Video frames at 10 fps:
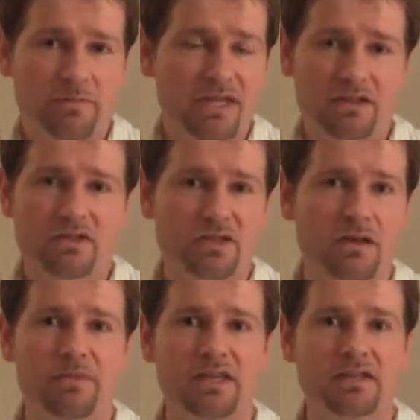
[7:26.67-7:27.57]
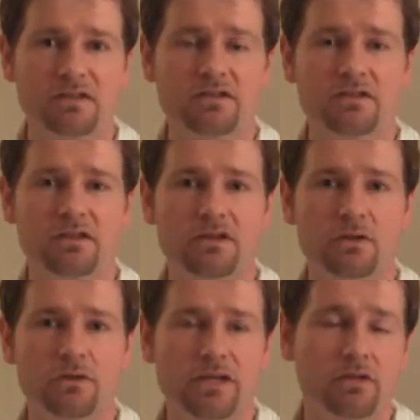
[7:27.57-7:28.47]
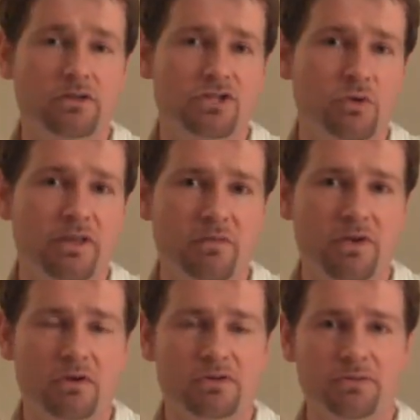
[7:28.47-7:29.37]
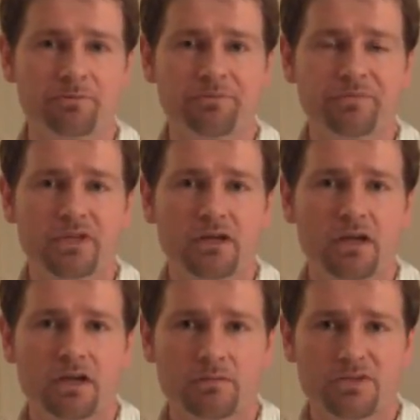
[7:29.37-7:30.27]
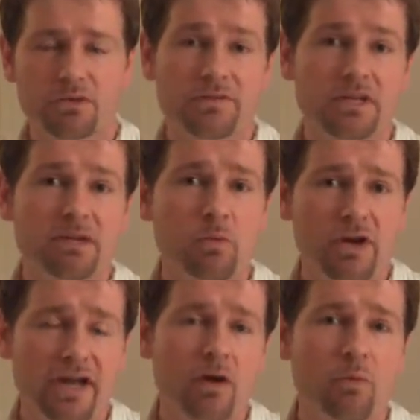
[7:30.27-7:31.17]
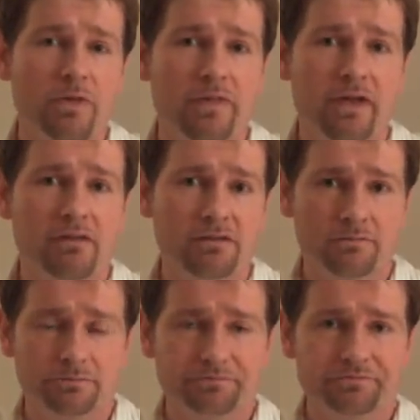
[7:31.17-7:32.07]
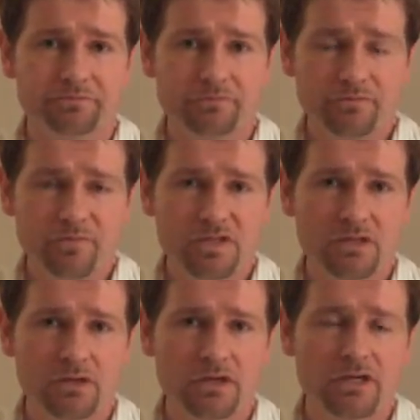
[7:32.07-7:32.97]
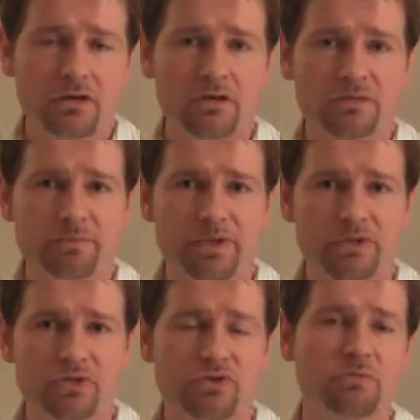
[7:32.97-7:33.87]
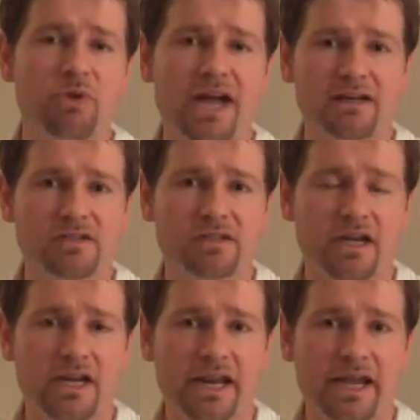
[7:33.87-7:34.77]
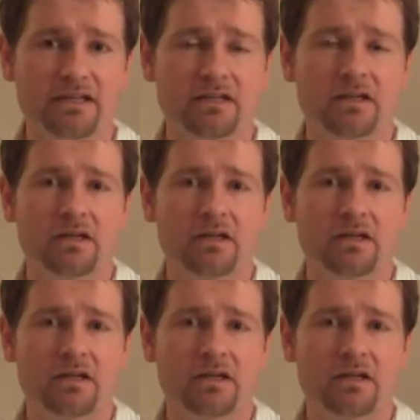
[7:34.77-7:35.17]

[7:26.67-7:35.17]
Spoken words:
mainly just come the easiest to you, that you'll enjoy the most. So if you need more help with this, you can go to buildyourdreampractice.net,